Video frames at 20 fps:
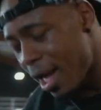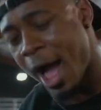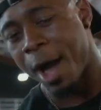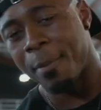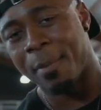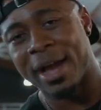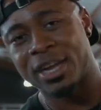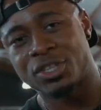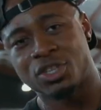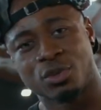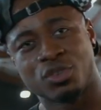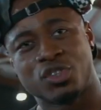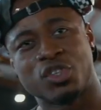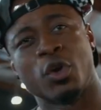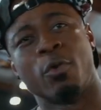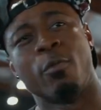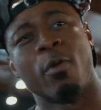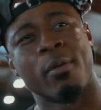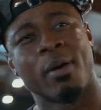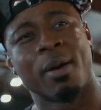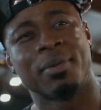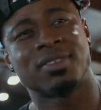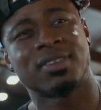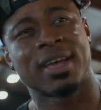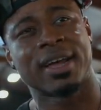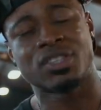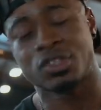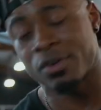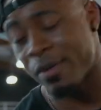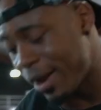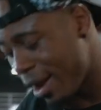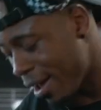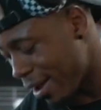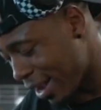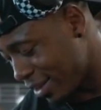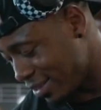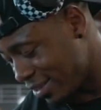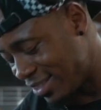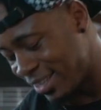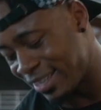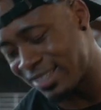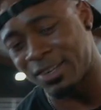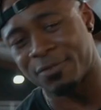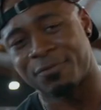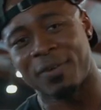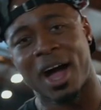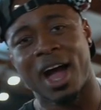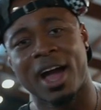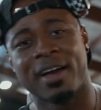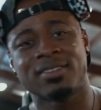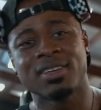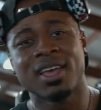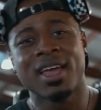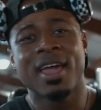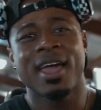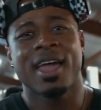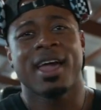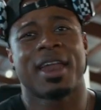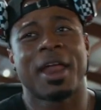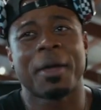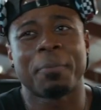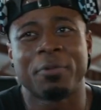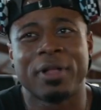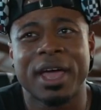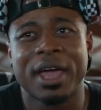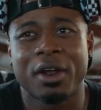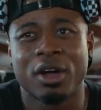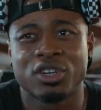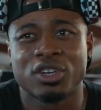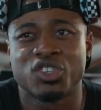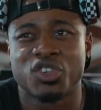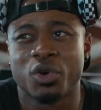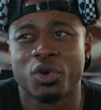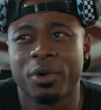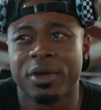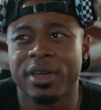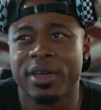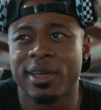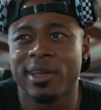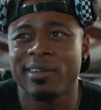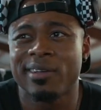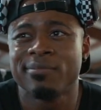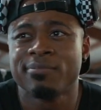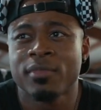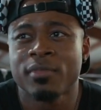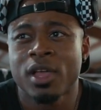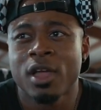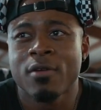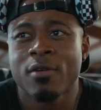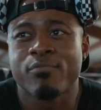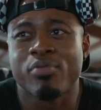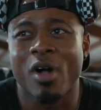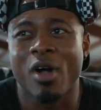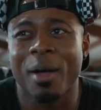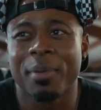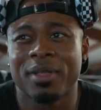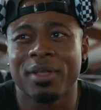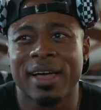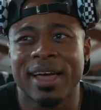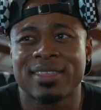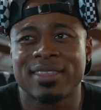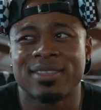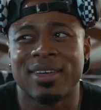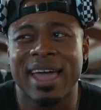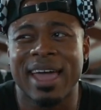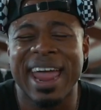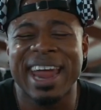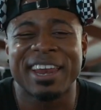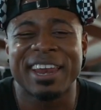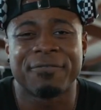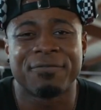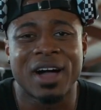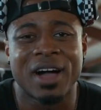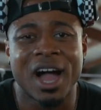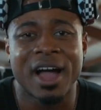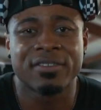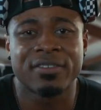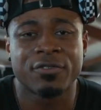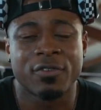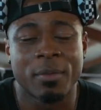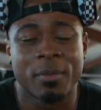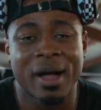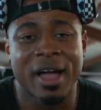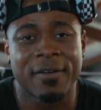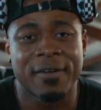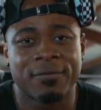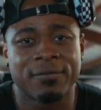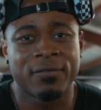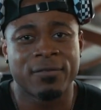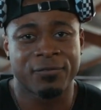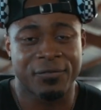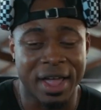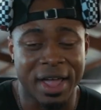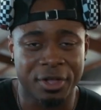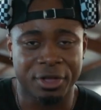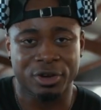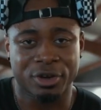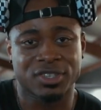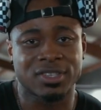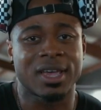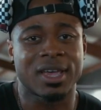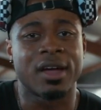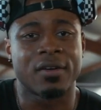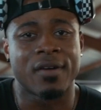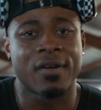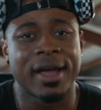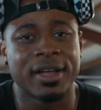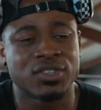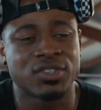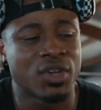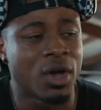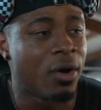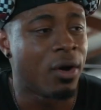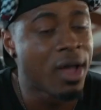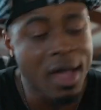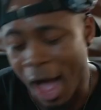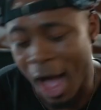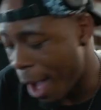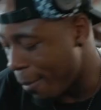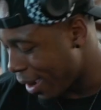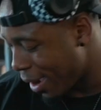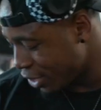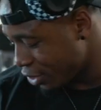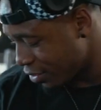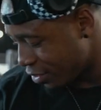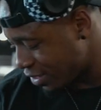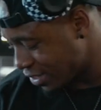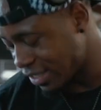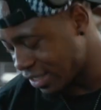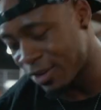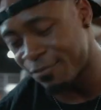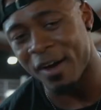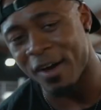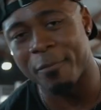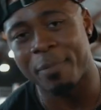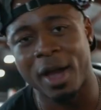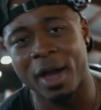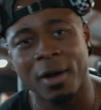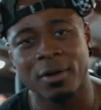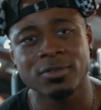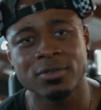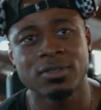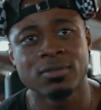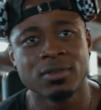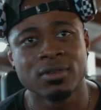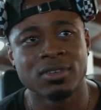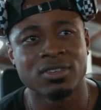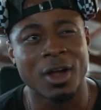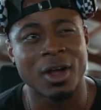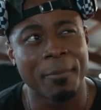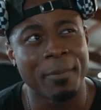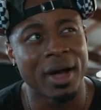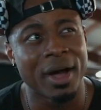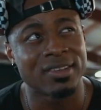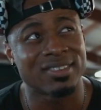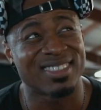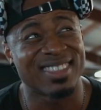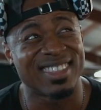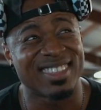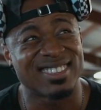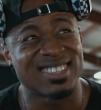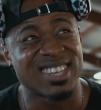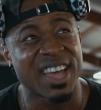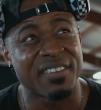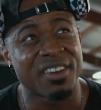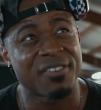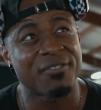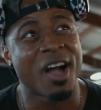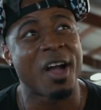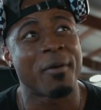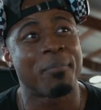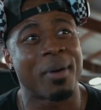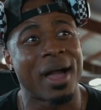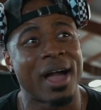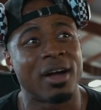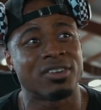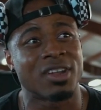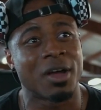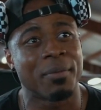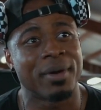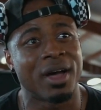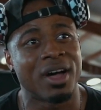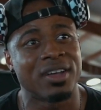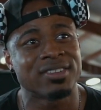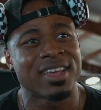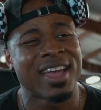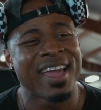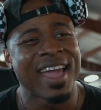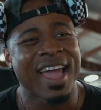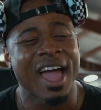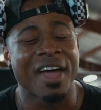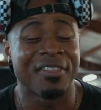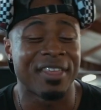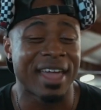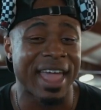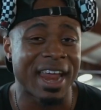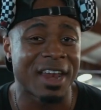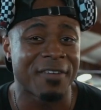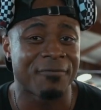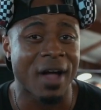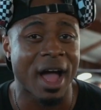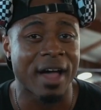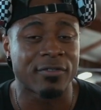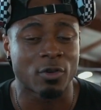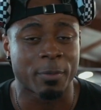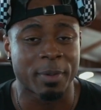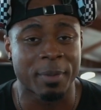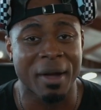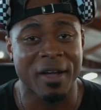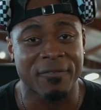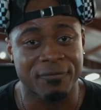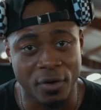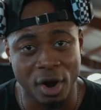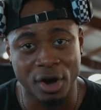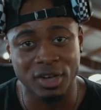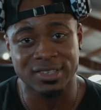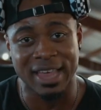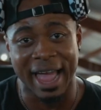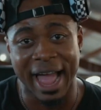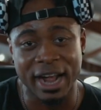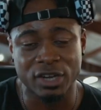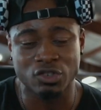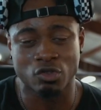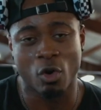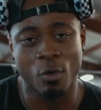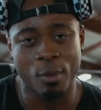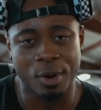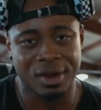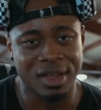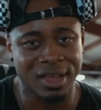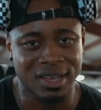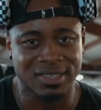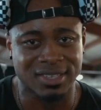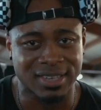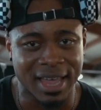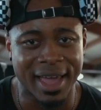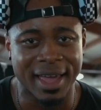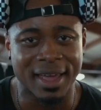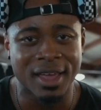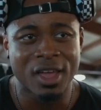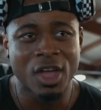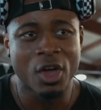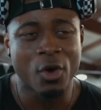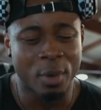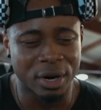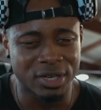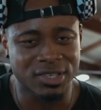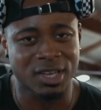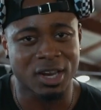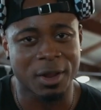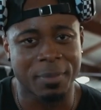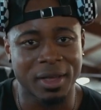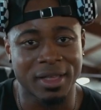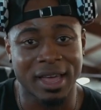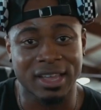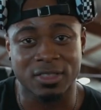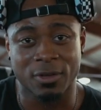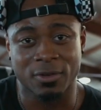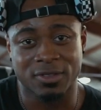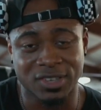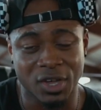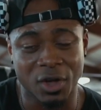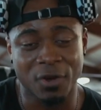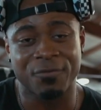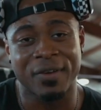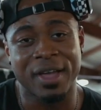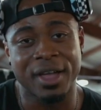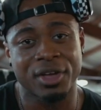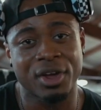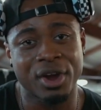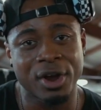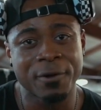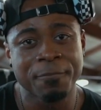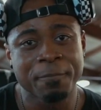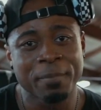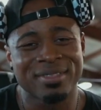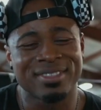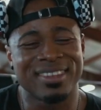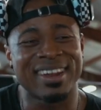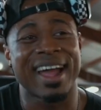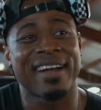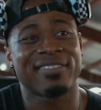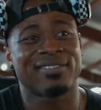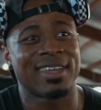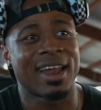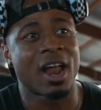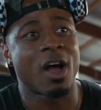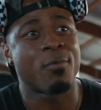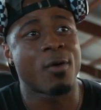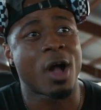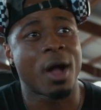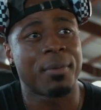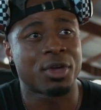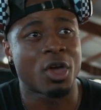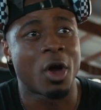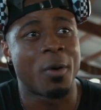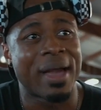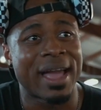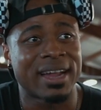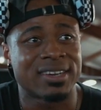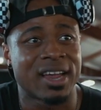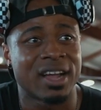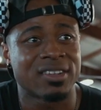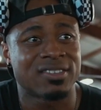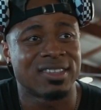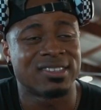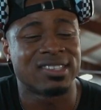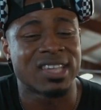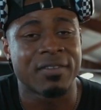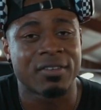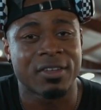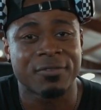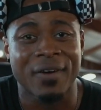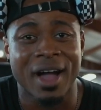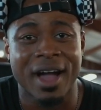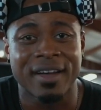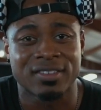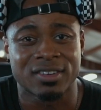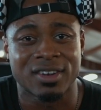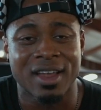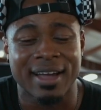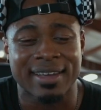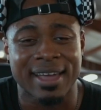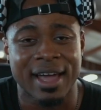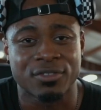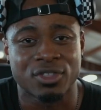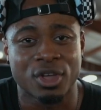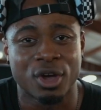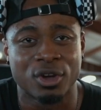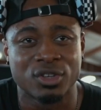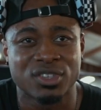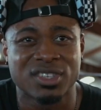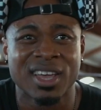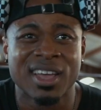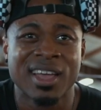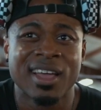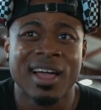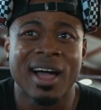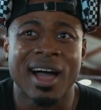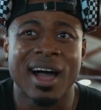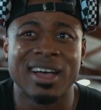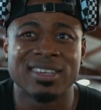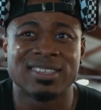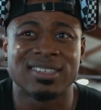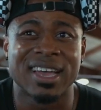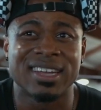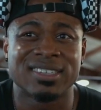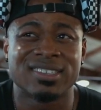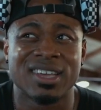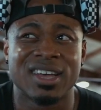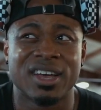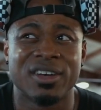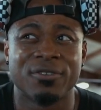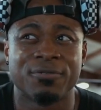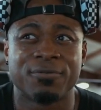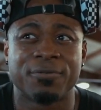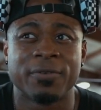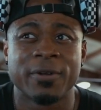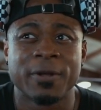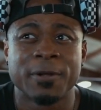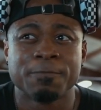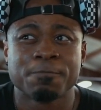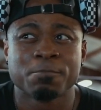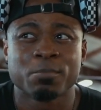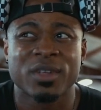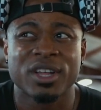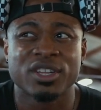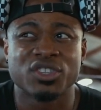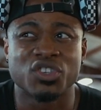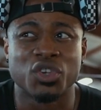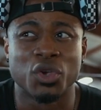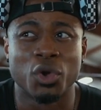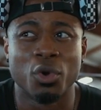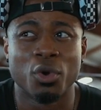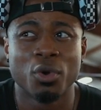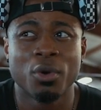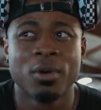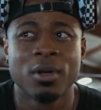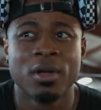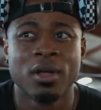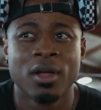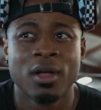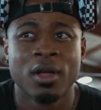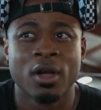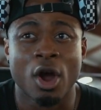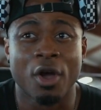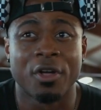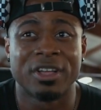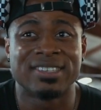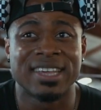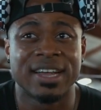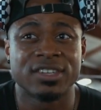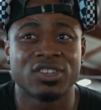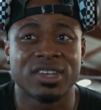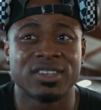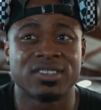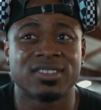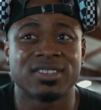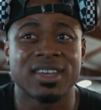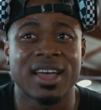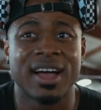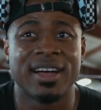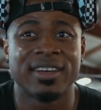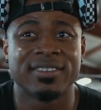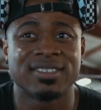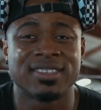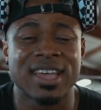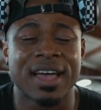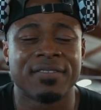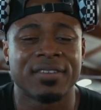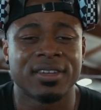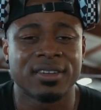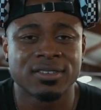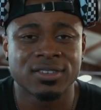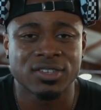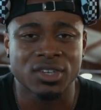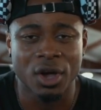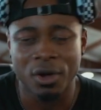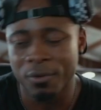I might do two warm-up sets, so right now I got the 65, and I plan on doing probably like the 85s for my failure set, right? So I might do the 65 pound dumbbells and then the 75 pound dumbbells, and the 85s will be my first actual working set, which is gonna be like the till failure. Then after that, I'll probably go back down to the 75s and knock out those uh, sets of two, or the sets of uh, seven. So,